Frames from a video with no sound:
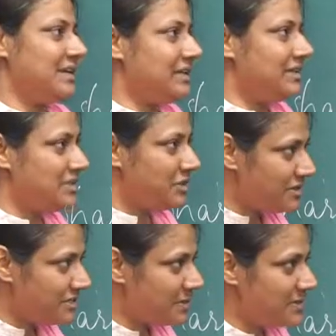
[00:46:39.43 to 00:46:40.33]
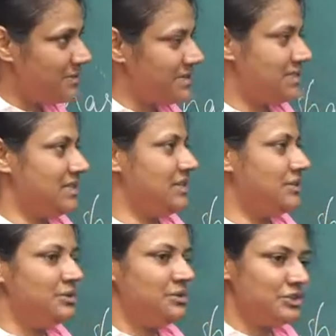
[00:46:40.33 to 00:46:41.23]
It's your responsibility.
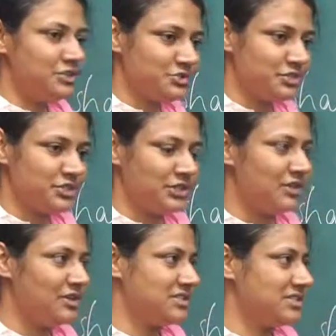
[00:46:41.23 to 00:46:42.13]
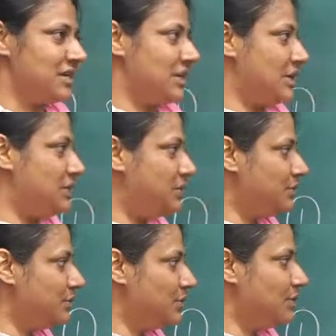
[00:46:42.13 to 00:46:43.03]
You know the Jewish laws. You
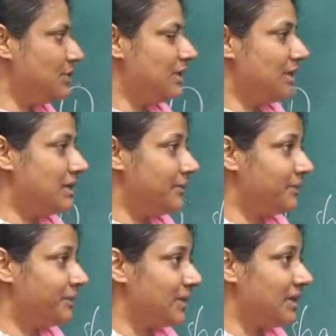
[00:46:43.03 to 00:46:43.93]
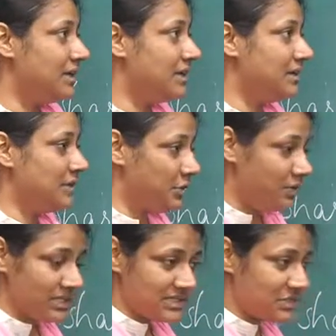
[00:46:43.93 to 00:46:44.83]
know, uh, uh, now
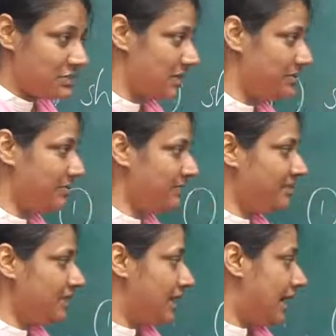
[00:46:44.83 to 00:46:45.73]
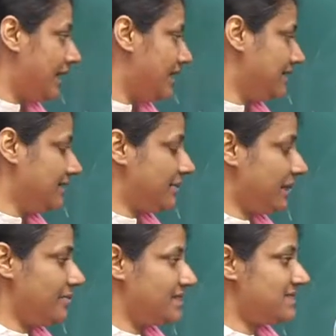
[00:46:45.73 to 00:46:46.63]
you listen to him. I did
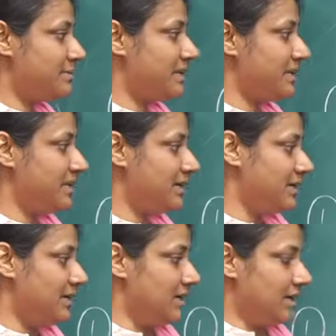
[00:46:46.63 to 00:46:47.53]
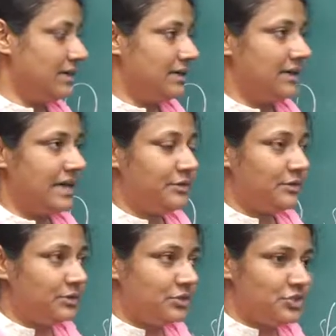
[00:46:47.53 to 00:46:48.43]
my best, but uh, uh, I
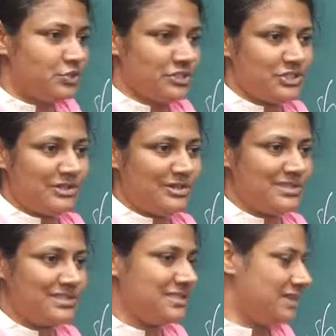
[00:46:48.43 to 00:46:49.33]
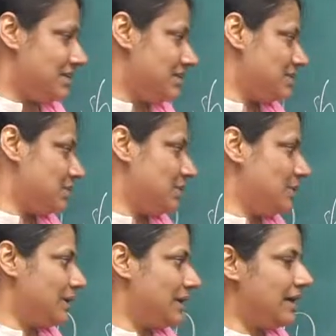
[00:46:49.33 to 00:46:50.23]
don't know the Jewish laws.
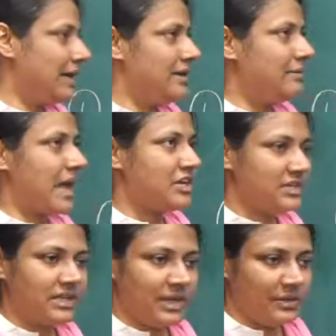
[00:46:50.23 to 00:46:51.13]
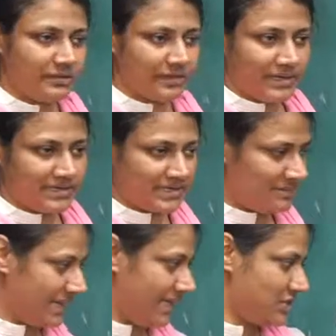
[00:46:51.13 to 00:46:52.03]
So um, actually he could have released
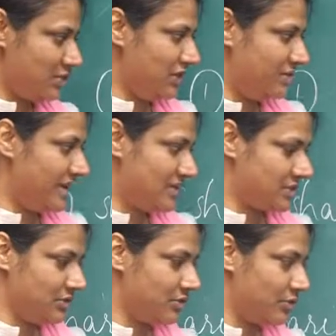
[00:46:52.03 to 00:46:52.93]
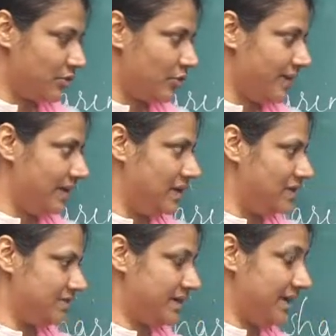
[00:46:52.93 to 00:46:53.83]
him, like I told you, based on the Roman
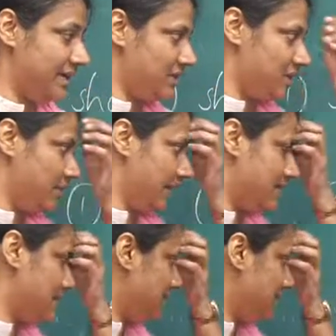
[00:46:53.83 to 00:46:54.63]
laws, but he didn't do that.